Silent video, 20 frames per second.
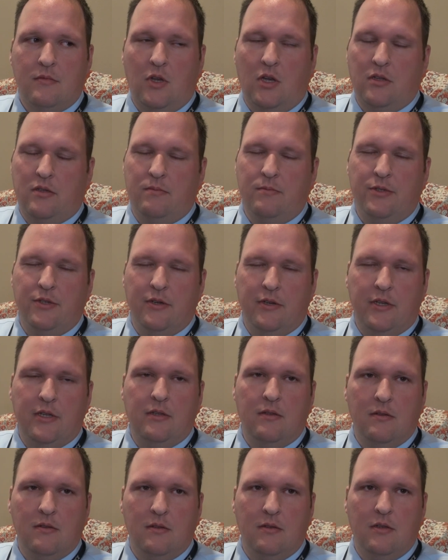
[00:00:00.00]
awesome journey.
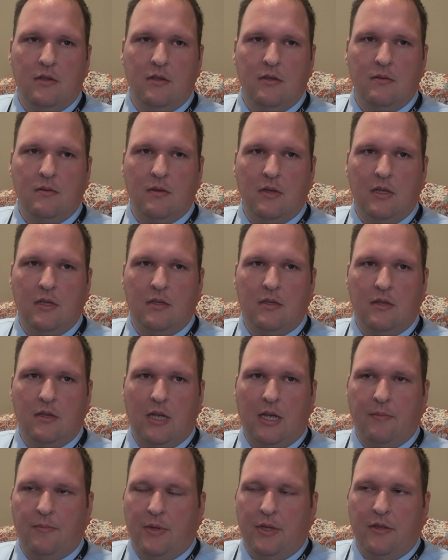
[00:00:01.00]
You know,
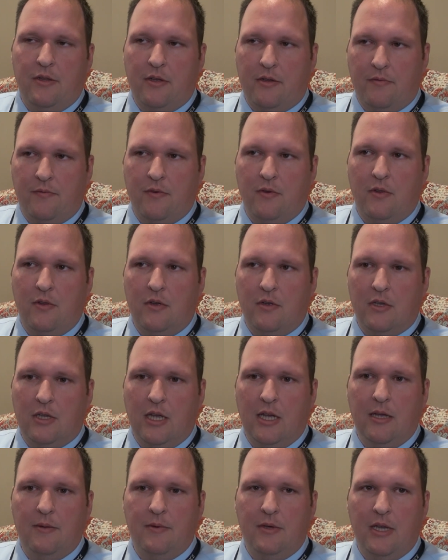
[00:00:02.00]
I've been looking for a long
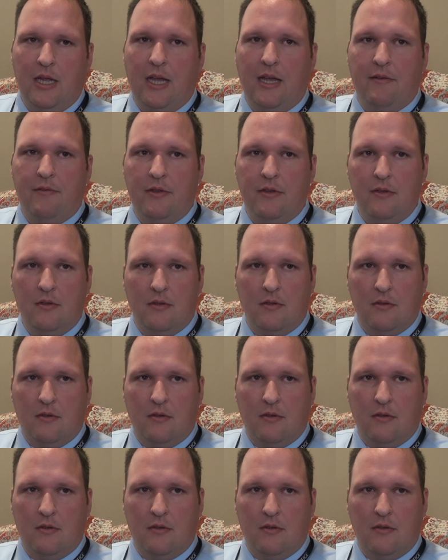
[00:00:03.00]
time, and to have it